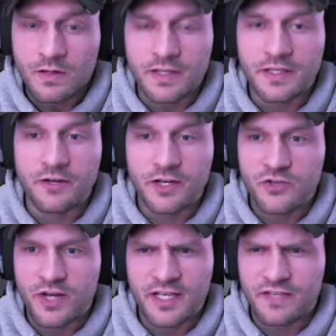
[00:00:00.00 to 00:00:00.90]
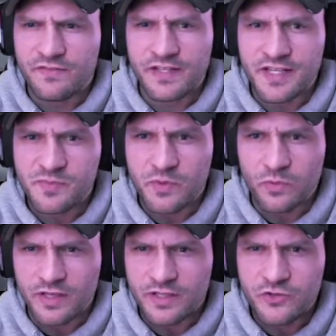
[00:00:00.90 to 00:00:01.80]
Here I tried to evade the
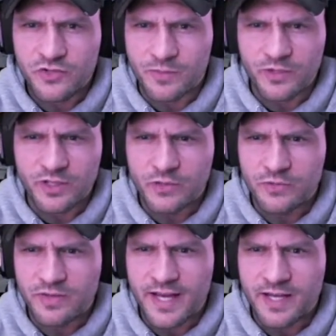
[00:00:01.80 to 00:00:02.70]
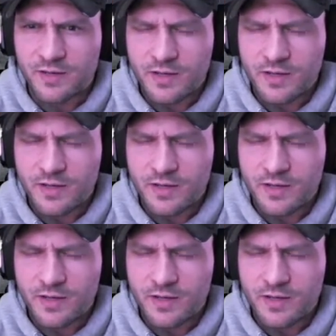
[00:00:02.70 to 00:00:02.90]
SP1. Usually I'm really good with that,